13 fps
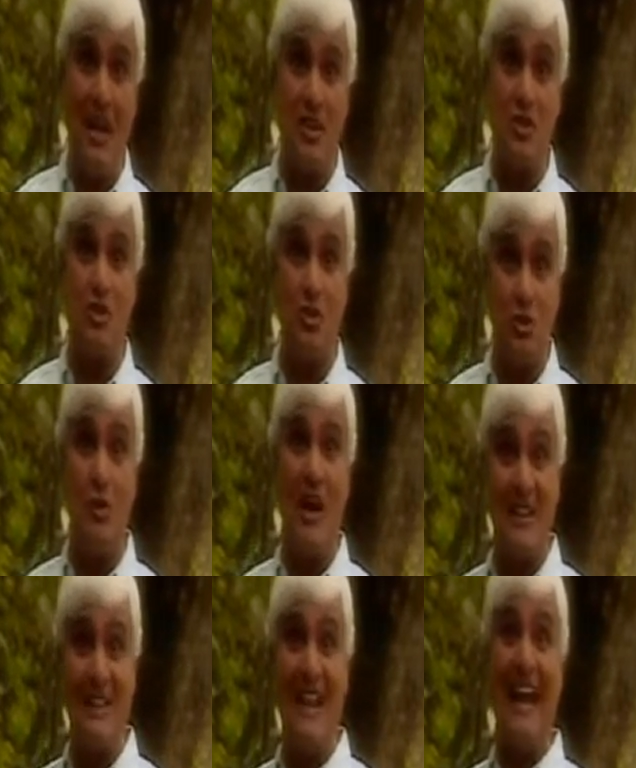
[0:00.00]
has to
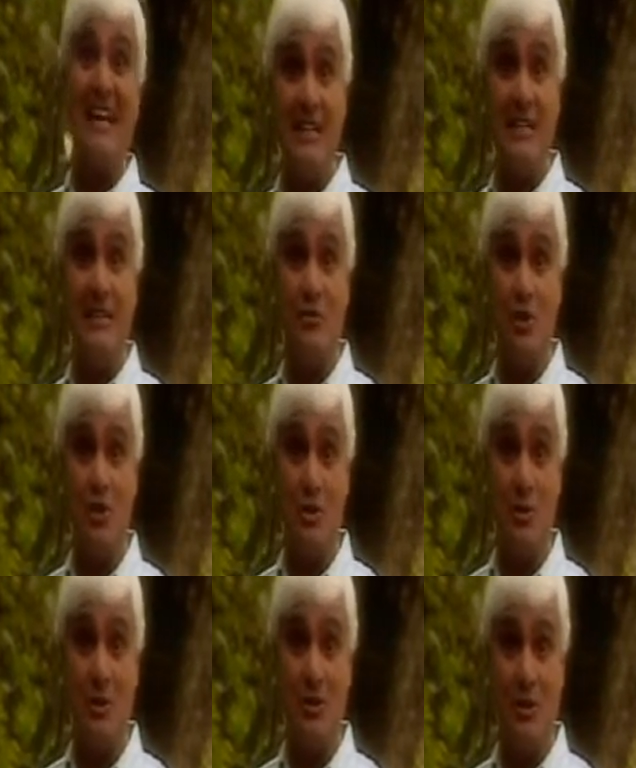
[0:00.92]
grant that
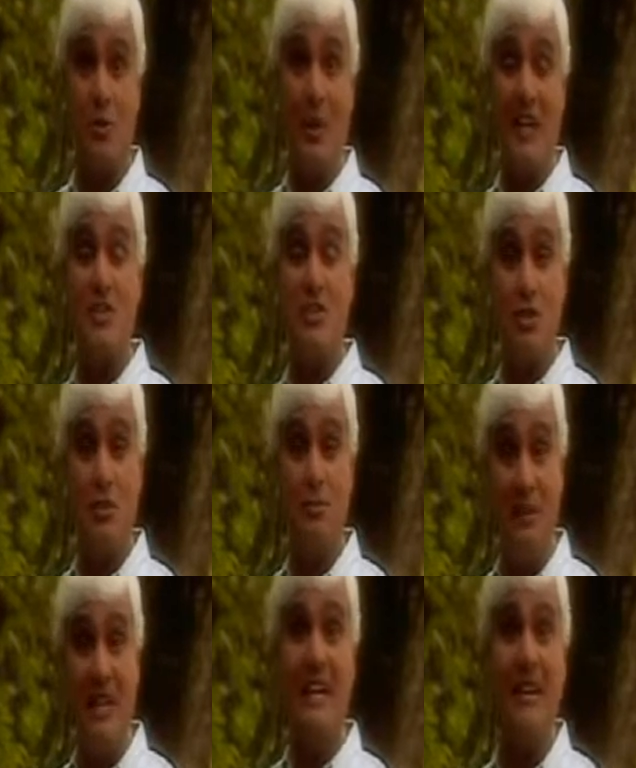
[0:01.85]
individual the right to
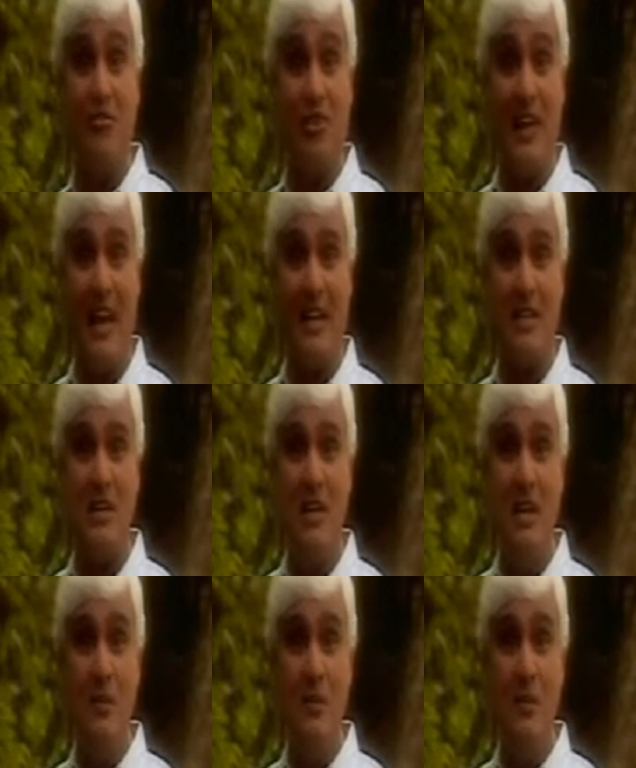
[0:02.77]
believe that